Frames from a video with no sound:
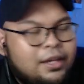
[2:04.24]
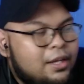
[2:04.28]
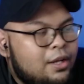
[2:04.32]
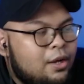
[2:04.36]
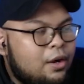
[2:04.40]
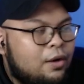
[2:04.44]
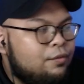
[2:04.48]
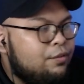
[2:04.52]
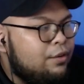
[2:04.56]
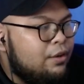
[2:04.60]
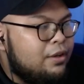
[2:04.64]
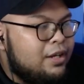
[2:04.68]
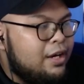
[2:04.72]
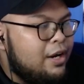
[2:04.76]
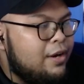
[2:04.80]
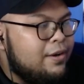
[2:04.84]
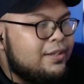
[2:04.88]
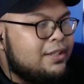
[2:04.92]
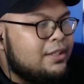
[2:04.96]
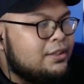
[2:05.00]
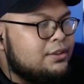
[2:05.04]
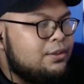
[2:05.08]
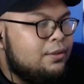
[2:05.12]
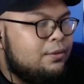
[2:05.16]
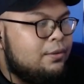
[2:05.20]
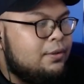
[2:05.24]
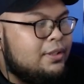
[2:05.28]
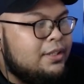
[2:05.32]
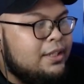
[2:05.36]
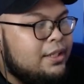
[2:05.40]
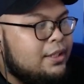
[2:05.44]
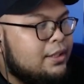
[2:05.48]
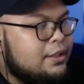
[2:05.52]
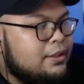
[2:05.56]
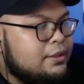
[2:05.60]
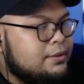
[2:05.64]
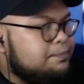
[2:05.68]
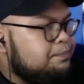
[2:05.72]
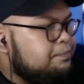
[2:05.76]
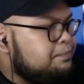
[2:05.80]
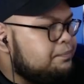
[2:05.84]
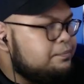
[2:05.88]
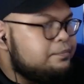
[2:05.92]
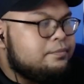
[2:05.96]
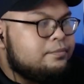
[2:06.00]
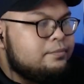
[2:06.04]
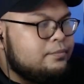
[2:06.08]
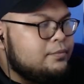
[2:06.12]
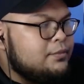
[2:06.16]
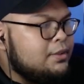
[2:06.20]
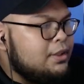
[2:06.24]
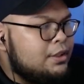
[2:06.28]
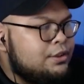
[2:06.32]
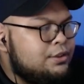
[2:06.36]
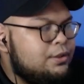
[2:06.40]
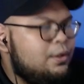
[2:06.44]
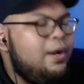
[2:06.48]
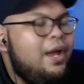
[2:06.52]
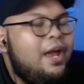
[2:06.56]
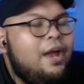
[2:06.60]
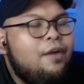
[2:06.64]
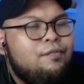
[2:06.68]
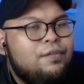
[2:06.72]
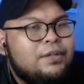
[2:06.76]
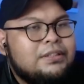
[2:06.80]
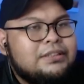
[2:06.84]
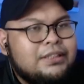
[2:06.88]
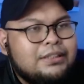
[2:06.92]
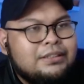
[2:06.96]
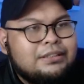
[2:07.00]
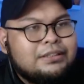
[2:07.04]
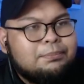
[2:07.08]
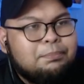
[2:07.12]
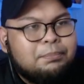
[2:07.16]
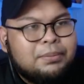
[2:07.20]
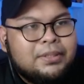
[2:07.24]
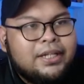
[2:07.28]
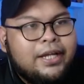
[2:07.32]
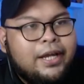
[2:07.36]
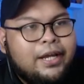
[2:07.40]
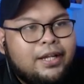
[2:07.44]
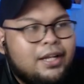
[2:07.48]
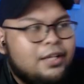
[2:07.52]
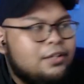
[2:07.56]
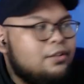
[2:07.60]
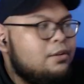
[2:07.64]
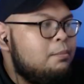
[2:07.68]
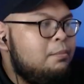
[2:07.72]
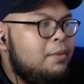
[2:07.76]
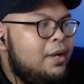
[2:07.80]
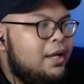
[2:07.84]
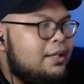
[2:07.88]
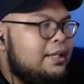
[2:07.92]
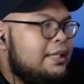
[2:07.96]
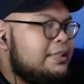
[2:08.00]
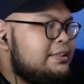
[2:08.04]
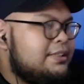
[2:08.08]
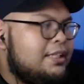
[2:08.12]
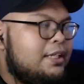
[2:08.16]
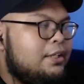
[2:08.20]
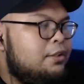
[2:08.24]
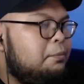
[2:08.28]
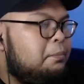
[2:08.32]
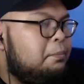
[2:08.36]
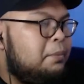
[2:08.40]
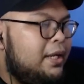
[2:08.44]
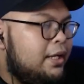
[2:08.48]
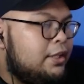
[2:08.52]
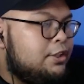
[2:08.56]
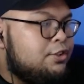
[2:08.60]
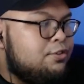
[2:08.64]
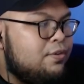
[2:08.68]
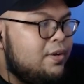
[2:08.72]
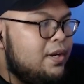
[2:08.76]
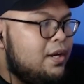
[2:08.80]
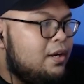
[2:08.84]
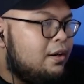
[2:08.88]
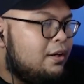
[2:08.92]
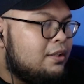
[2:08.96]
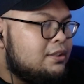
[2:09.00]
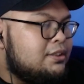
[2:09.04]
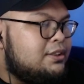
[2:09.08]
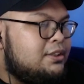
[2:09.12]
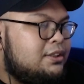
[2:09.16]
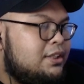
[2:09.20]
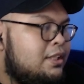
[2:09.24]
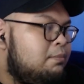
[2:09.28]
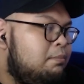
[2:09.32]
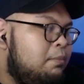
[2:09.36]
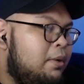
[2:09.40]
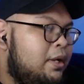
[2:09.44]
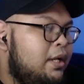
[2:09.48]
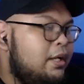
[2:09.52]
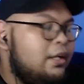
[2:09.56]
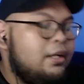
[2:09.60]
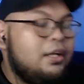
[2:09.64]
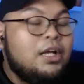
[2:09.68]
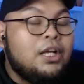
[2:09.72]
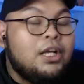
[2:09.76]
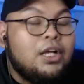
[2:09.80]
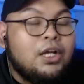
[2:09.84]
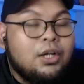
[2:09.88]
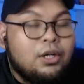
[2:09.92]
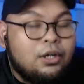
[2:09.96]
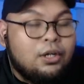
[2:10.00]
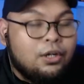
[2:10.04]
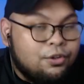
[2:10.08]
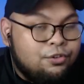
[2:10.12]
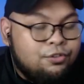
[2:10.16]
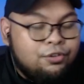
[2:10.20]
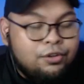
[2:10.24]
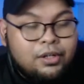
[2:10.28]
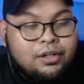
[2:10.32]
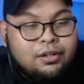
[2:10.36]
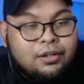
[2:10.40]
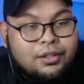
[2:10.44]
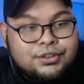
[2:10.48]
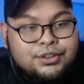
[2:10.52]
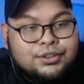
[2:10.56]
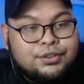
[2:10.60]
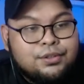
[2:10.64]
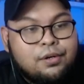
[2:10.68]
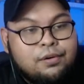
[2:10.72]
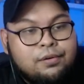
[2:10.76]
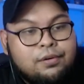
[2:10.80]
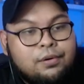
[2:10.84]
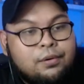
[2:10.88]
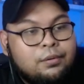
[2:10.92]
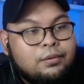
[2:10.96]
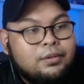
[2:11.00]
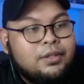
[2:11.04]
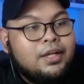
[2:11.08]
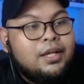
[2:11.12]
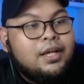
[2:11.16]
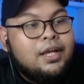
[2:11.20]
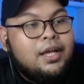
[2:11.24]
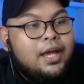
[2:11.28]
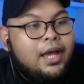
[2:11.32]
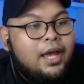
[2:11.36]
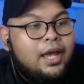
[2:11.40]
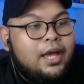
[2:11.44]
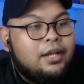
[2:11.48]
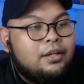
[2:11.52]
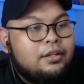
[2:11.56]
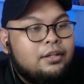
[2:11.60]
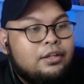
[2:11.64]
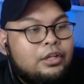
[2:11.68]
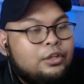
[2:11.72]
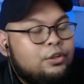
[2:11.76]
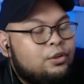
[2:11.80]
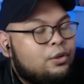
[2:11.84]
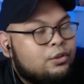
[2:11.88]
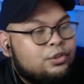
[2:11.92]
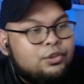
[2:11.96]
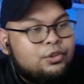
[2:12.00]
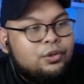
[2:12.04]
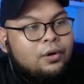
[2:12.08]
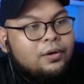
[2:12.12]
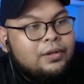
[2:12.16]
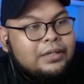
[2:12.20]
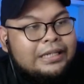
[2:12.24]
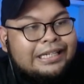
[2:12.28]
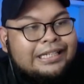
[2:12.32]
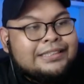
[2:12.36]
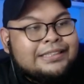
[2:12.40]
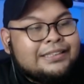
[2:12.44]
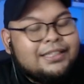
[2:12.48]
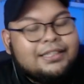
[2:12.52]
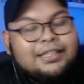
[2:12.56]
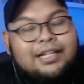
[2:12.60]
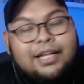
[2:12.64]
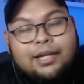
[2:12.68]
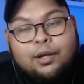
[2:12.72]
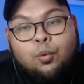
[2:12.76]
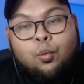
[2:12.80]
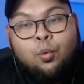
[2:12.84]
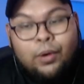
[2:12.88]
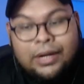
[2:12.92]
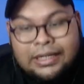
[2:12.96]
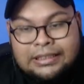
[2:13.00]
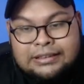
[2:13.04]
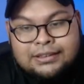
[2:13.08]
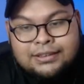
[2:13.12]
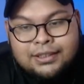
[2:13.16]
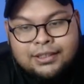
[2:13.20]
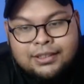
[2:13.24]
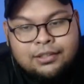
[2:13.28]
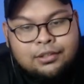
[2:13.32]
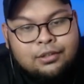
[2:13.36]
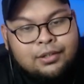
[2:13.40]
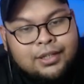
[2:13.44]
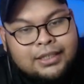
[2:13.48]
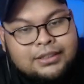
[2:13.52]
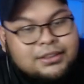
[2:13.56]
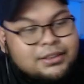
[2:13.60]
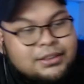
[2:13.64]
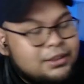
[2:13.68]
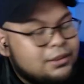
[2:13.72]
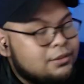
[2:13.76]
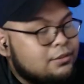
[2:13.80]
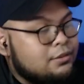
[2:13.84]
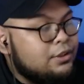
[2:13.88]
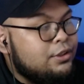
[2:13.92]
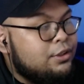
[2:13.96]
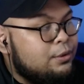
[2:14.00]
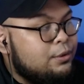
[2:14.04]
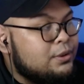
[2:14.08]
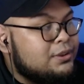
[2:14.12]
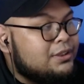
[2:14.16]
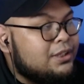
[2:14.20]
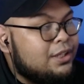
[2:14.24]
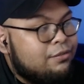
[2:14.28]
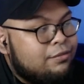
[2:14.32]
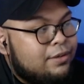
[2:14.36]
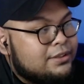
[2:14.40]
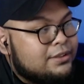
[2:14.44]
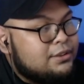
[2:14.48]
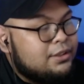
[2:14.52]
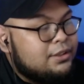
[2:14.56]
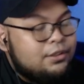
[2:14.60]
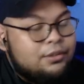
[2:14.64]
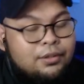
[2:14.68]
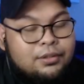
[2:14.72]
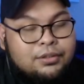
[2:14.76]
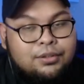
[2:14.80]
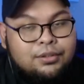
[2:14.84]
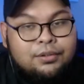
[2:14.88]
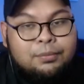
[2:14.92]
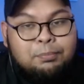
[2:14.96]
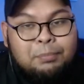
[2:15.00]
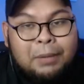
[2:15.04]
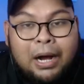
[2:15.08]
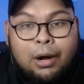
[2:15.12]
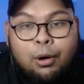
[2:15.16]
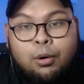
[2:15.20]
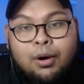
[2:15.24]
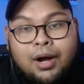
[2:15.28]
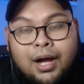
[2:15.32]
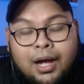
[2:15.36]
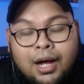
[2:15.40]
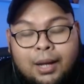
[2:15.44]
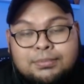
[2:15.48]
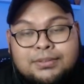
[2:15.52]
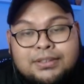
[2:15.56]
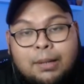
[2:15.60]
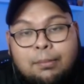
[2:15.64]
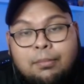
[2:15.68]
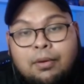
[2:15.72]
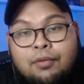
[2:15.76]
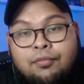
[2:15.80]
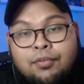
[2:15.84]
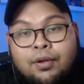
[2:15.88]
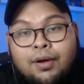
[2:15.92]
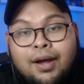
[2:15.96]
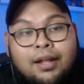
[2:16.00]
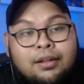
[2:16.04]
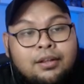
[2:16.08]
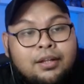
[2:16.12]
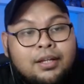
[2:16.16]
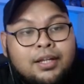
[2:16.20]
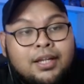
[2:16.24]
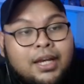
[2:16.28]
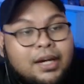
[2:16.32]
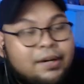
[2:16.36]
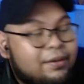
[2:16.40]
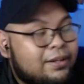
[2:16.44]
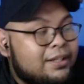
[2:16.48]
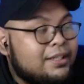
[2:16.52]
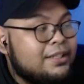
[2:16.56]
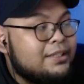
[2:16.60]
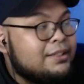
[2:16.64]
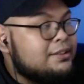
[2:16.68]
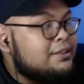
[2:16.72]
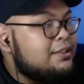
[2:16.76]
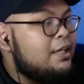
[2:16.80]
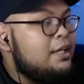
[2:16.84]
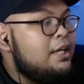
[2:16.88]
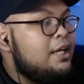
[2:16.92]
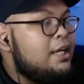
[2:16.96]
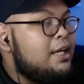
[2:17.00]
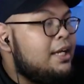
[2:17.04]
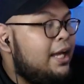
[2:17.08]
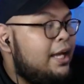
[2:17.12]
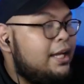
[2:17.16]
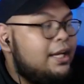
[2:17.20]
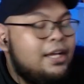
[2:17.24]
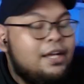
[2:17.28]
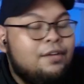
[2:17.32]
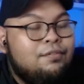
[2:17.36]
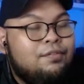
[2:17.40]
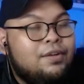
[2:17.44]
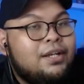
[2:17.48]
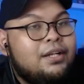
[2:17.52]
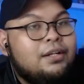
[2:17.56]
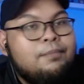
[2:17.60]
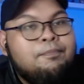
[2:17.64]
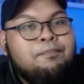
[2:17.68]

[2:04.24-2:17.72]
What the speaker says: of your characters or your leader. So every single play that you make, let's say you play a 3-cost Jinbei or 3-cost Zoro, and your Dawn isn't wasted, you can still use the Rested Dawn to power up some of your other characters. And having